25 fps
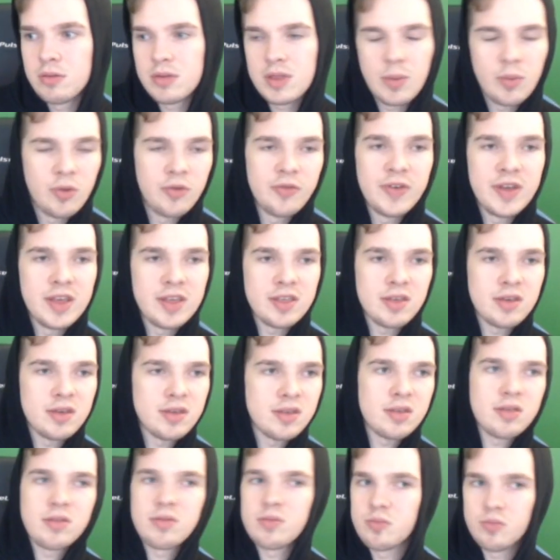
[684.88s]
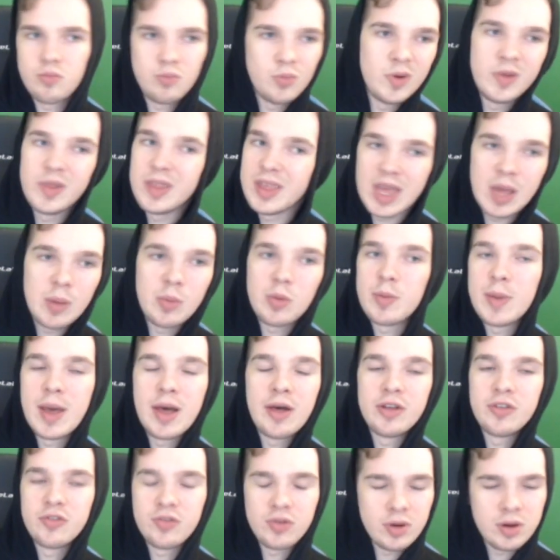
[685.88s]
double Faceless, win the game with
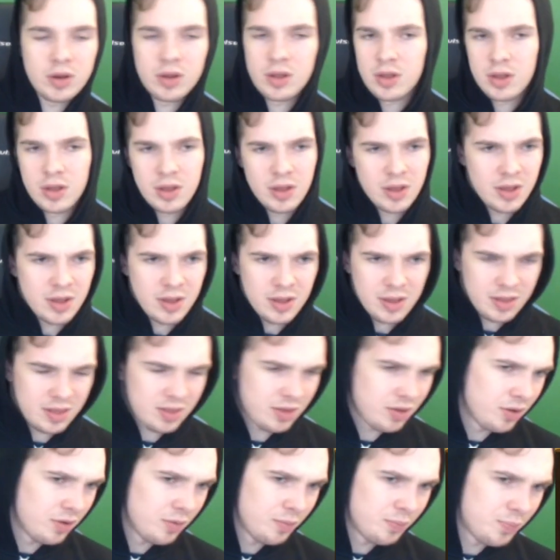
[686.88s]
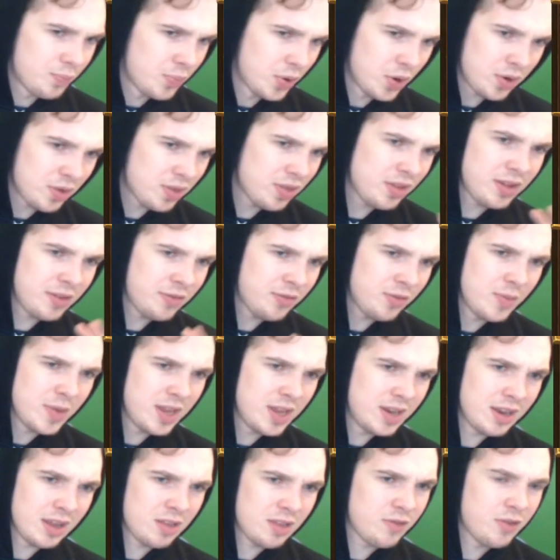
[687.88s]
Mali Druid. So personally for
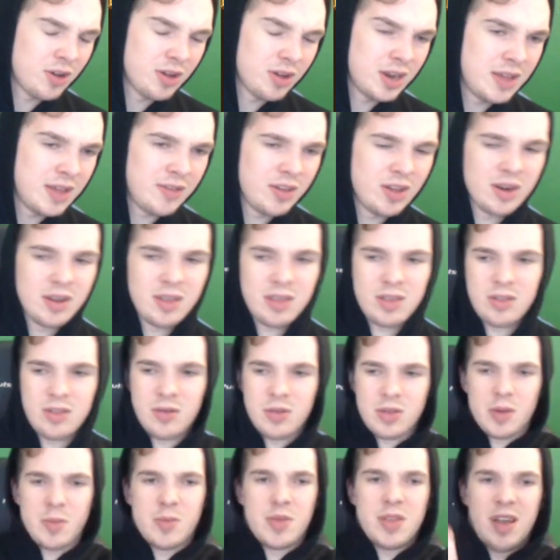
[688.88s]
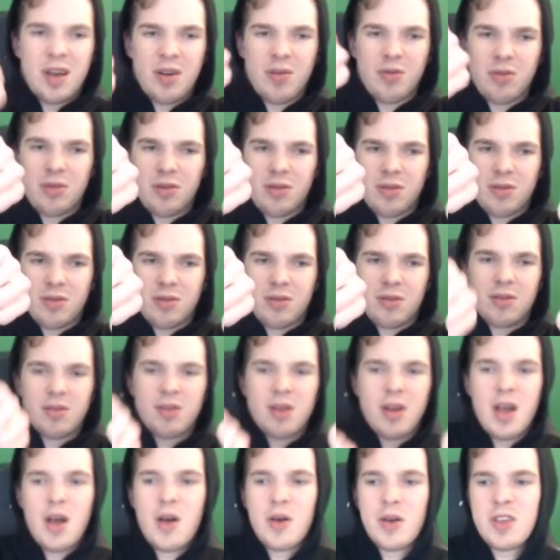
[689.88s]
me, Duskfallen Aviana is 2 thumbs down.
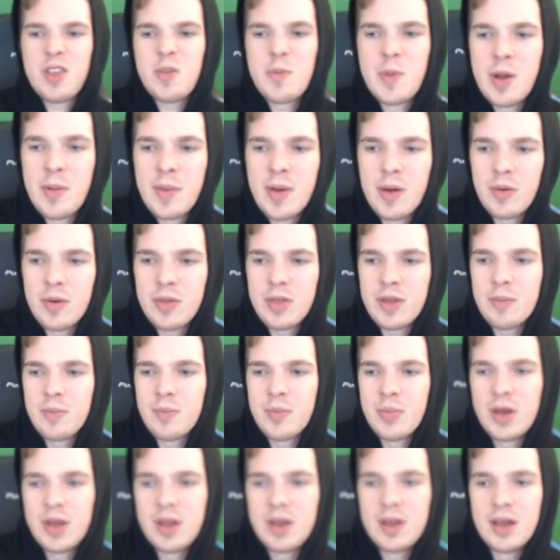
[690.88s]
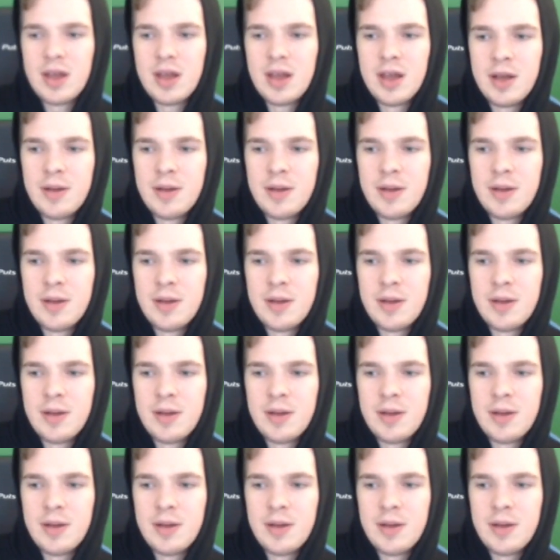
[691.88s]
I'll experiment with it, but